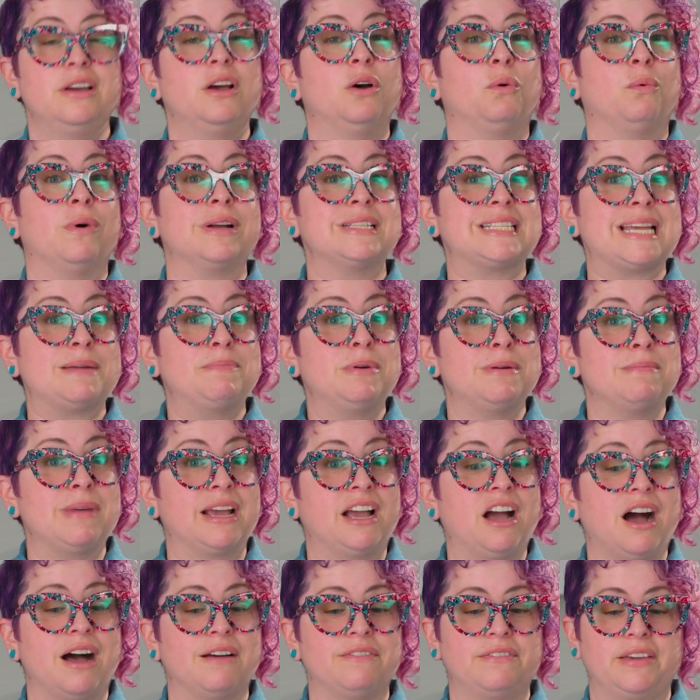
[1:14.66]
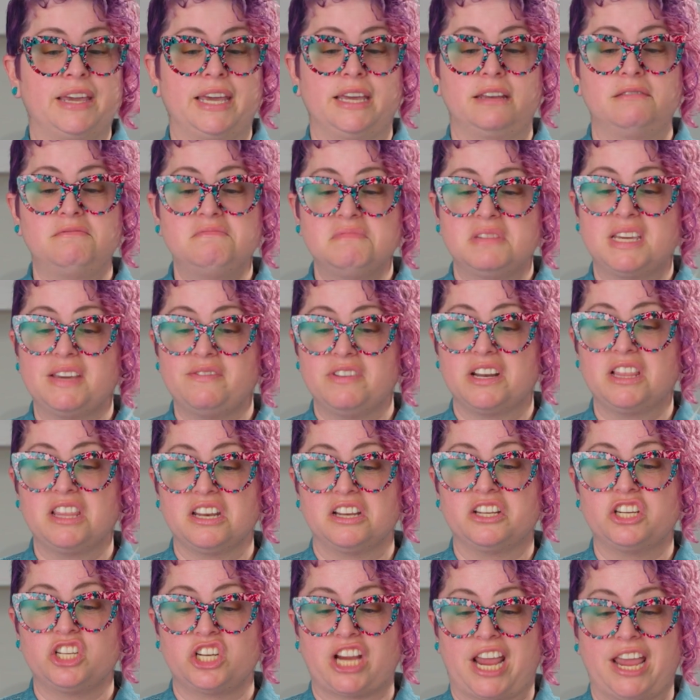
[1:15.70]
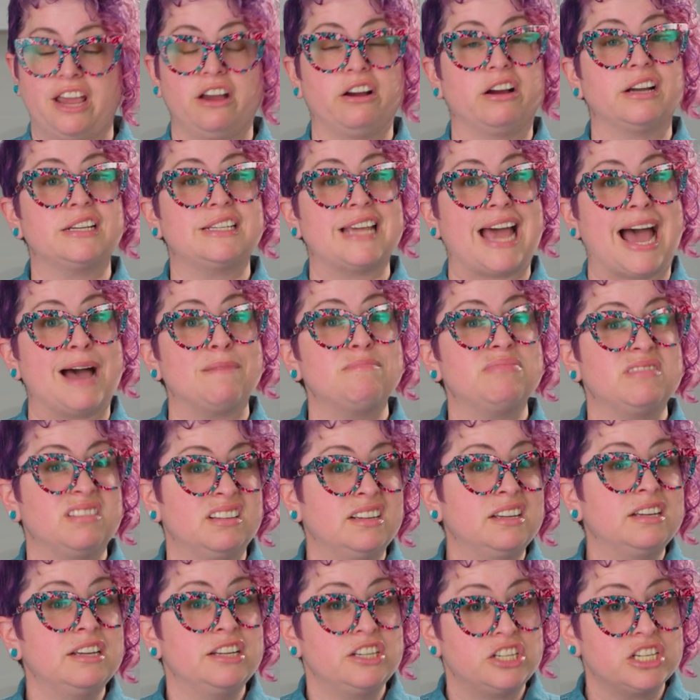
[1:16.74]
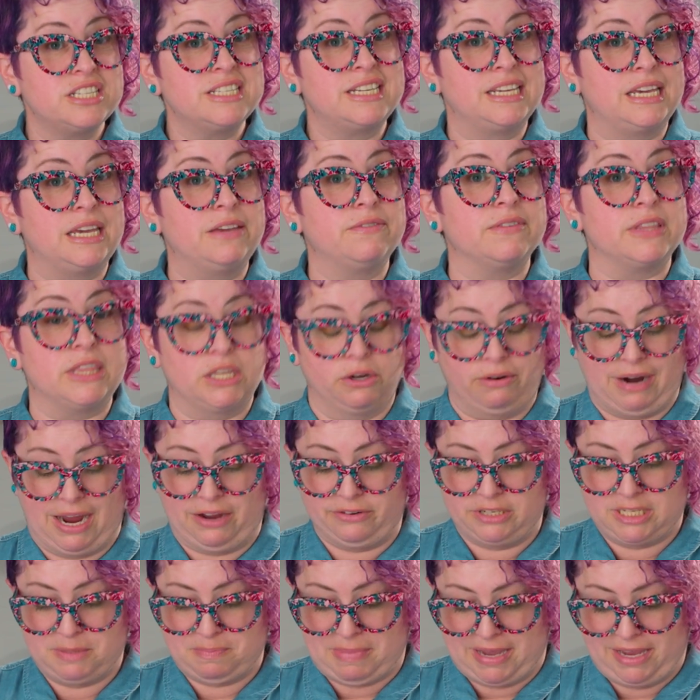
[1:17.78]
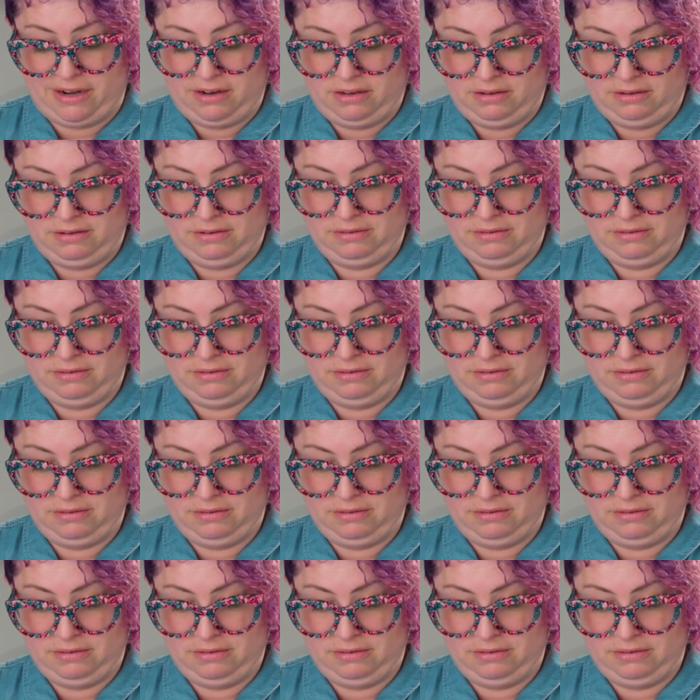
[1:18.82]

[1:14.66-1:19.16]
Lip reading: Once I put my coffee in, give it a little shake or a tap just to even the grounds bed.